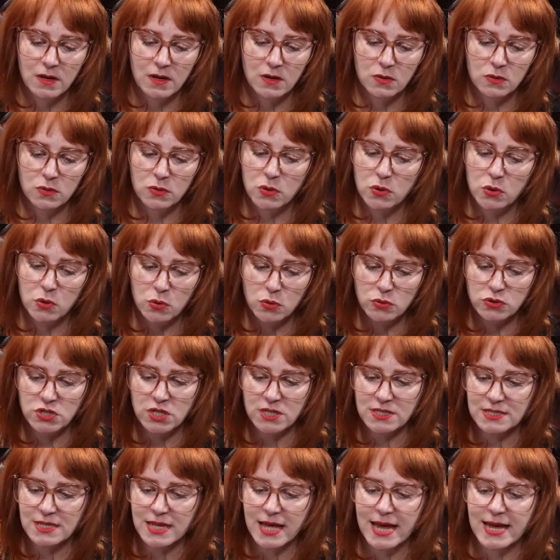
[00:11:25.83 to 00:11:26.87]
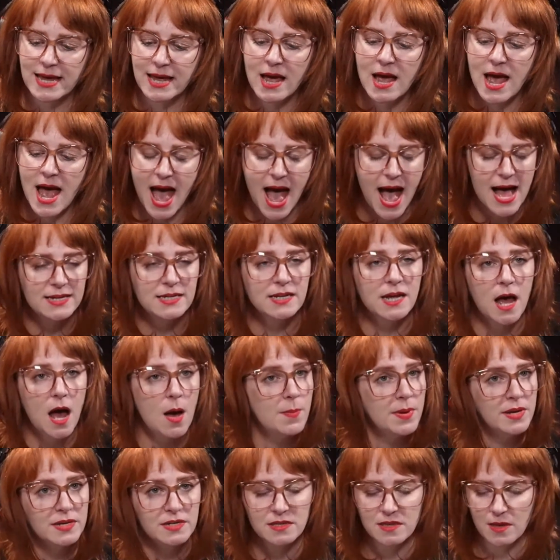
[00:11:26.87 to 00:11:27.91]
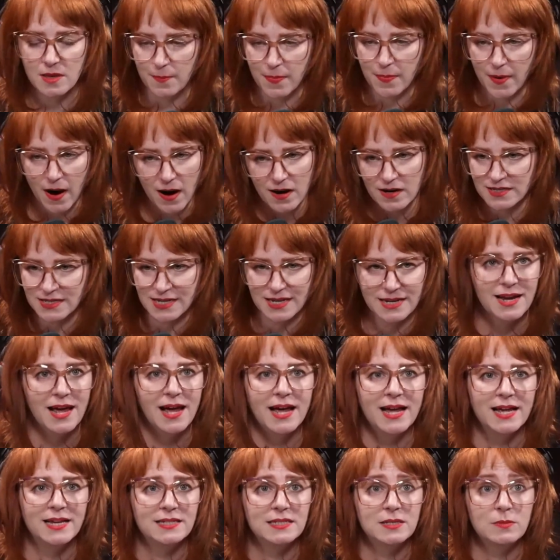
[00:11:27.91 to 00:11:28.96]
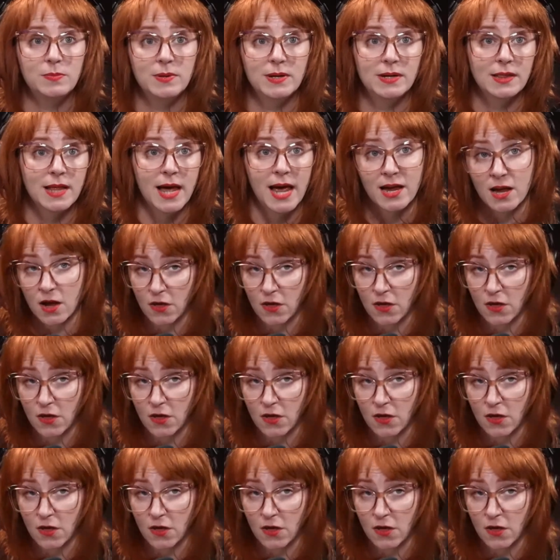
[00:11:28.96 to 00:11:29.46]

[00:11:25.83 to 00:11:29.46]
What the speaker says: who just like had to come into the bar tonight to be like